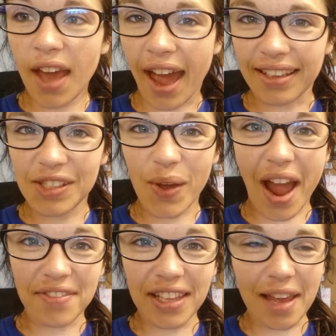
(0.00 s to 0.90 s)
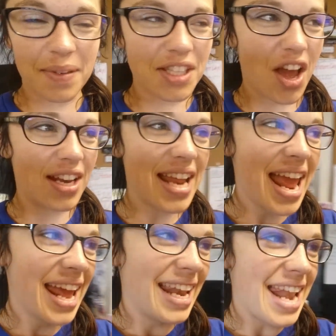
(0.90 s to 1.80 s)
Okay, so I have the labels on.
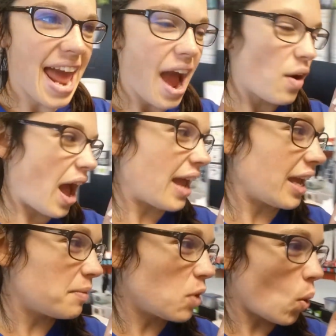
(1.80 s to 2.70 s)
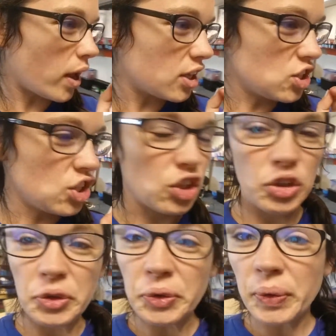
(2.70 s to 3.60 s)
Now I am going
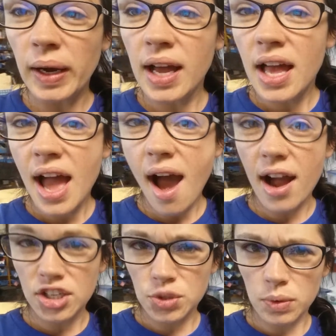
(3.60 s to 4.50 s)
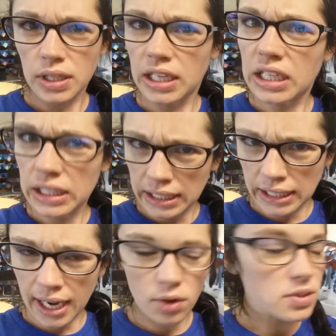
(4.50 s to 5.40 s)
to actually clean
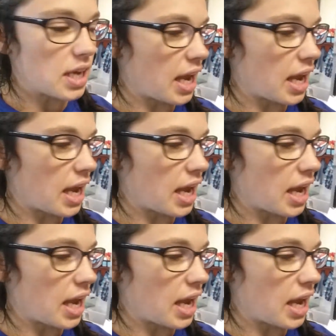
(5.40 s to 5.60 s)
it out